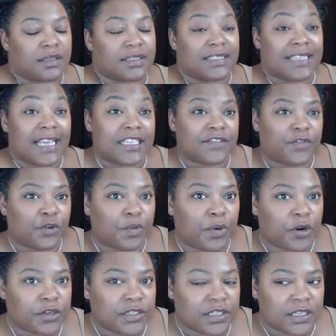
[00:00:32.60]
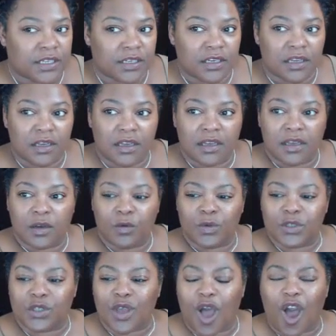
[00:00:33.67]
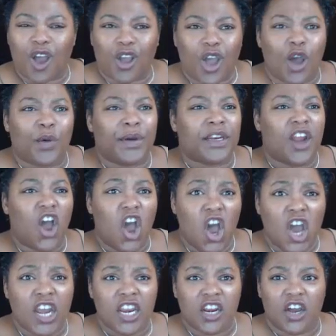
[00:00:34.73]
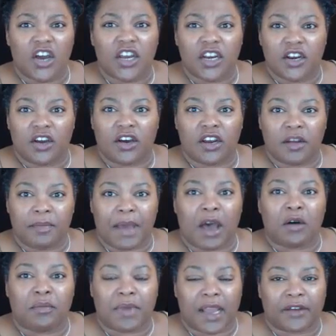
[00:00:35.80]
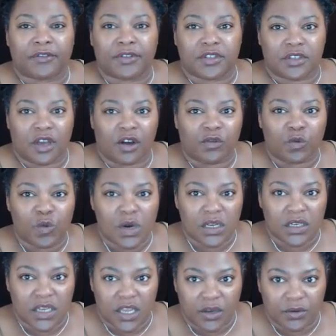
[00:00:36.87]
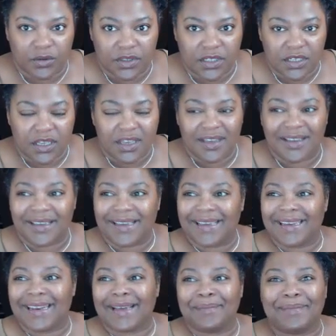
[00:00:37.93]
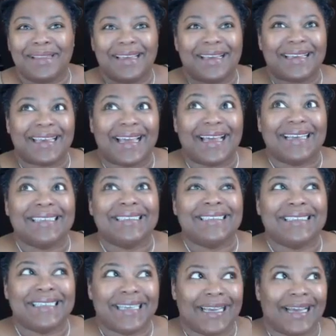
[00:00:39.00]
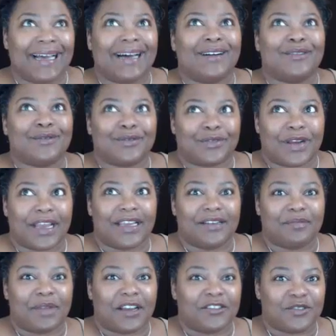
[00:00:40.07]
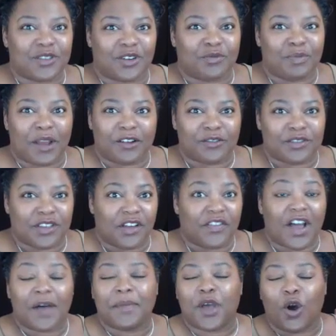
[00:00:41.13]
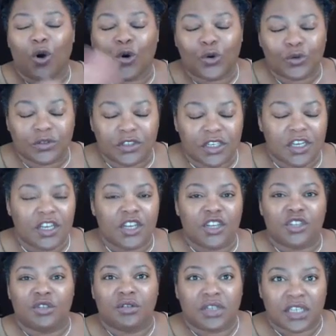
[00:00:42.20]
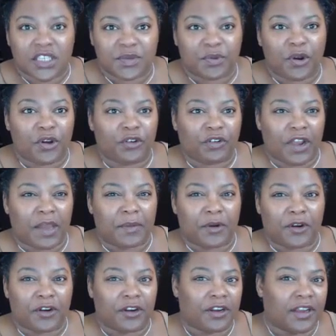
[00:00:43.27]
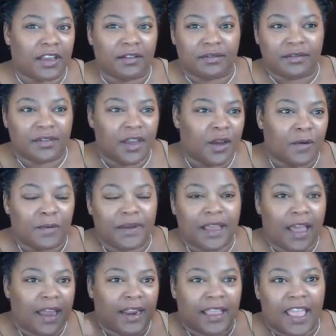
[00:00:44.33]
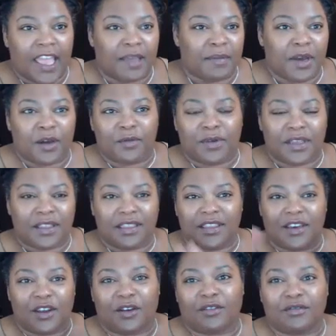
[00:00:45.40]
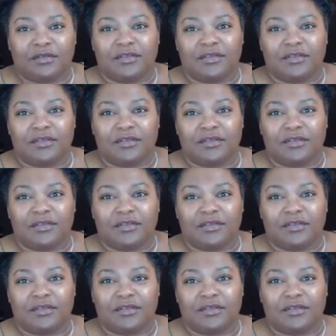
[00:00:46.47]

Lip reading: successful person was going on and on and on about Microsoft OneNote. And I'm like, yeah, right. Microsoft. I'm an old Unix programmer, and we kind of came up with,